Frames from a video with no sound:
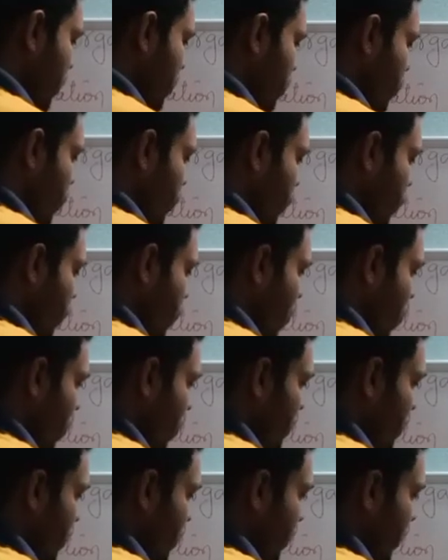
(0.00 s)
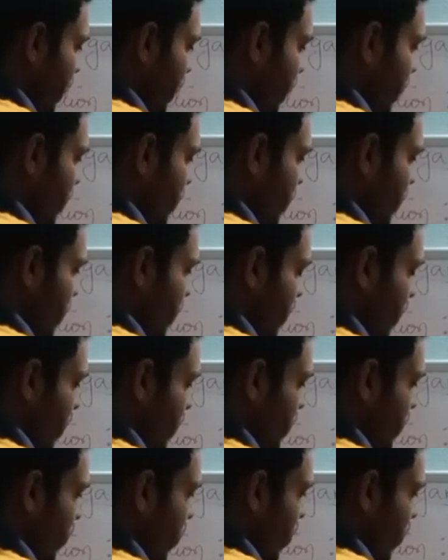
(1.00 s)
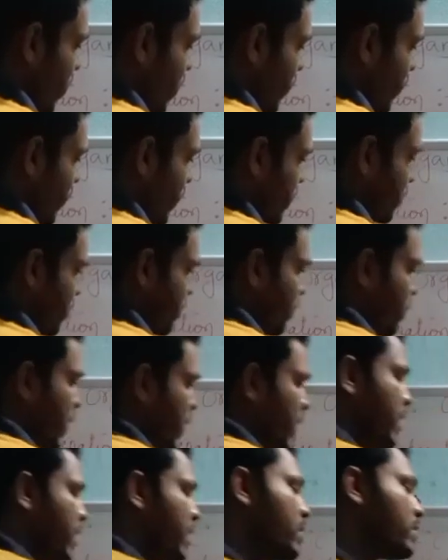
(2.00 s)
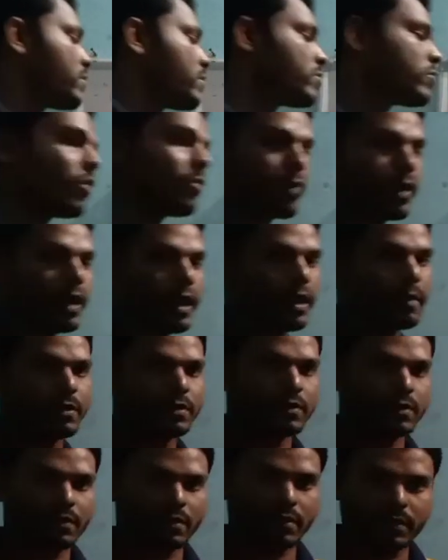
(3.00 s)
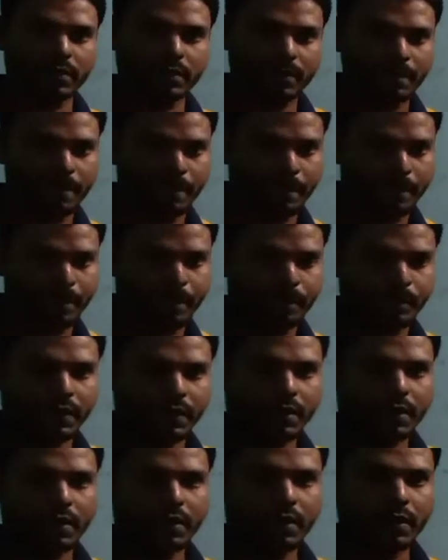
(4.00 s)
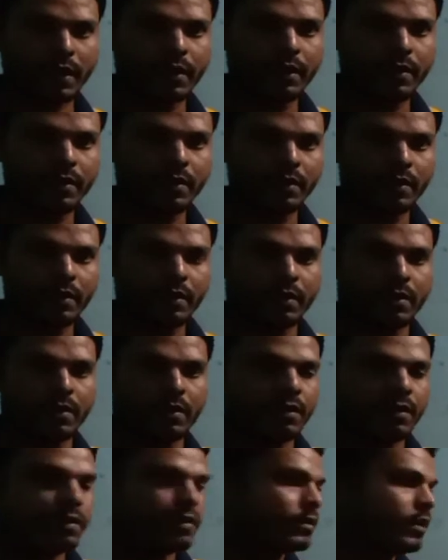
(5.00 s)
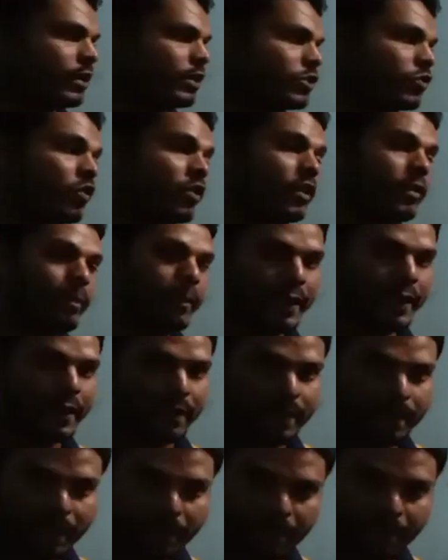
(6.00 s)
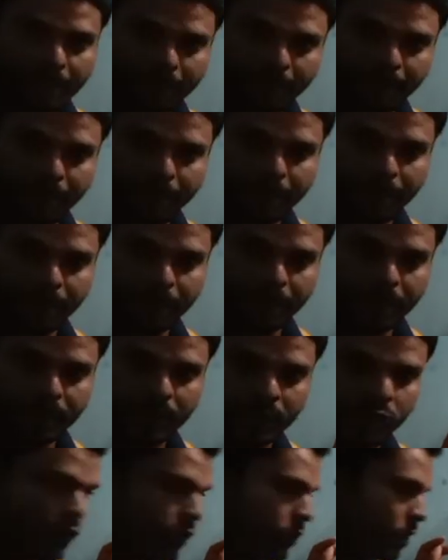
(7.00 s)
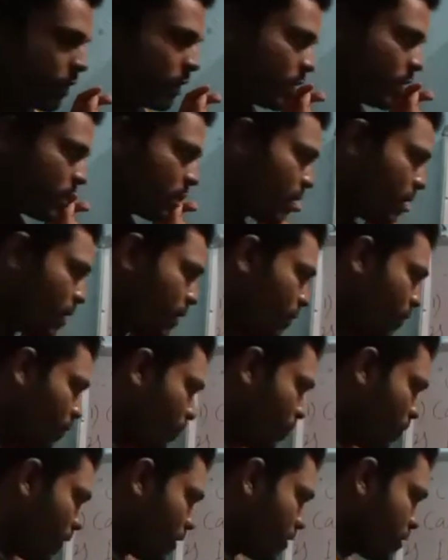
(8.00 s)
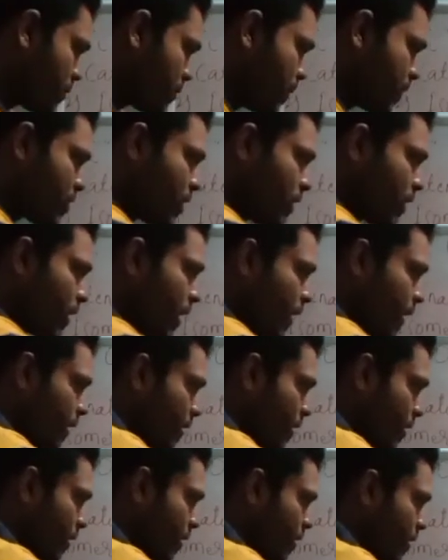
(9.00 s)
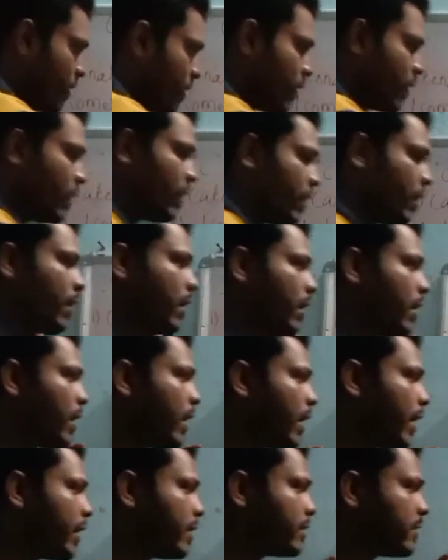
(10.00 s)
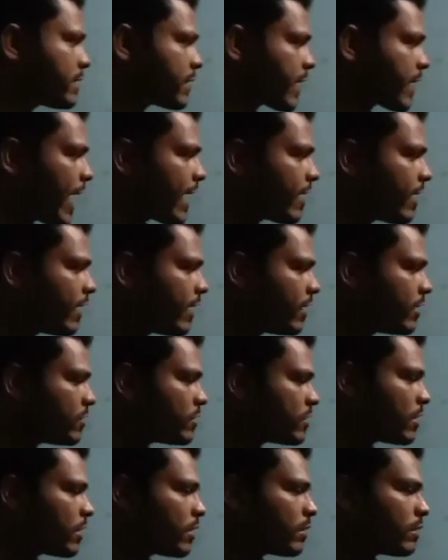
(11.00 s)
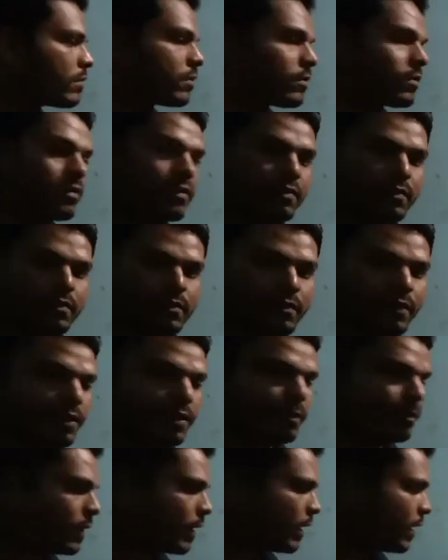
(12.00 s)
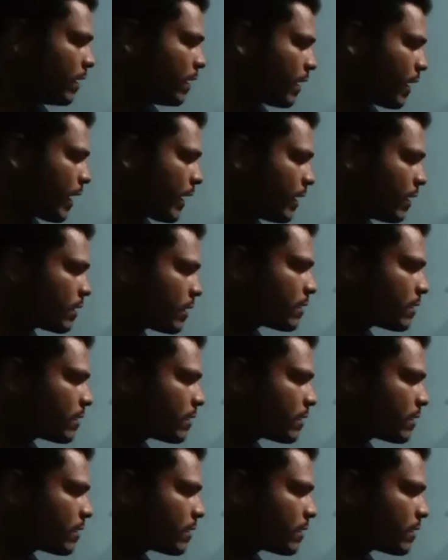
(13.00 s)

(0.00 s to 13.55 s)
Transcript: to form bond with millions of carbons, right? There is no limit. So this is the one special character. And this catenation will be like